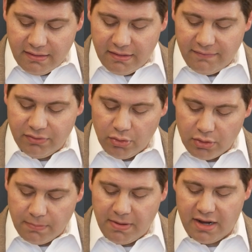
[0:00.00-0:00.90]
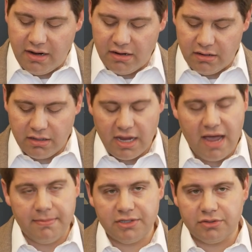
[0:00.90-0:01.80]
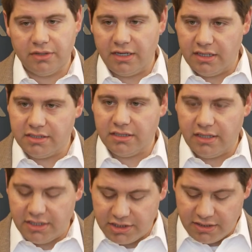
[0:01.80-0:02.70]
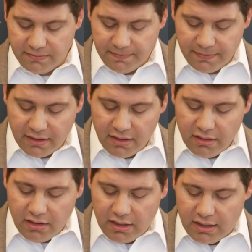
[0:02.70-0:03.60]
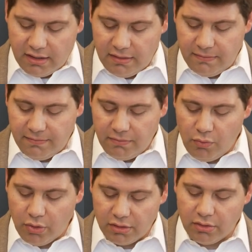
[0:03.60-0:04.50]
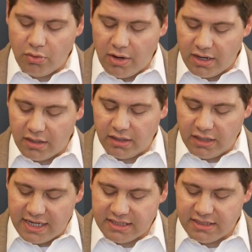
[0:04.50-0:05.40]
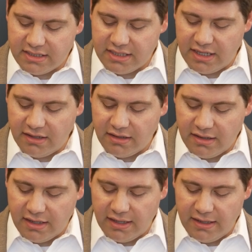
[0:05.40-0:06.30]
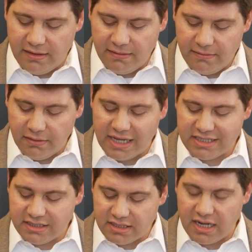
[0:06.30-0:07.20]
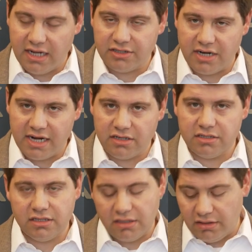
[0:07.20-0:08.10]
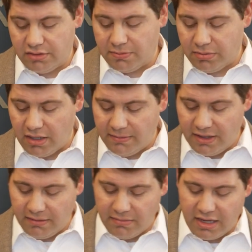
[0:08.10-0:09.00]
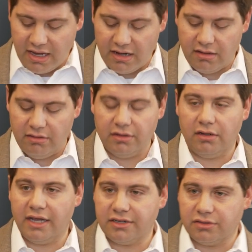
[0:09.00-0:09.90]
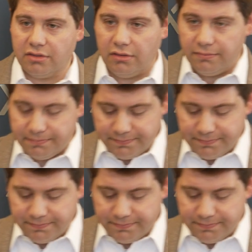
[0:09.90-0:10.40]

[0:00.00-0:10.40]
floor repair, cabinetry, and insulation. Work requiring licensing, licensed contractors includes plumbing, mechanical, and electrical.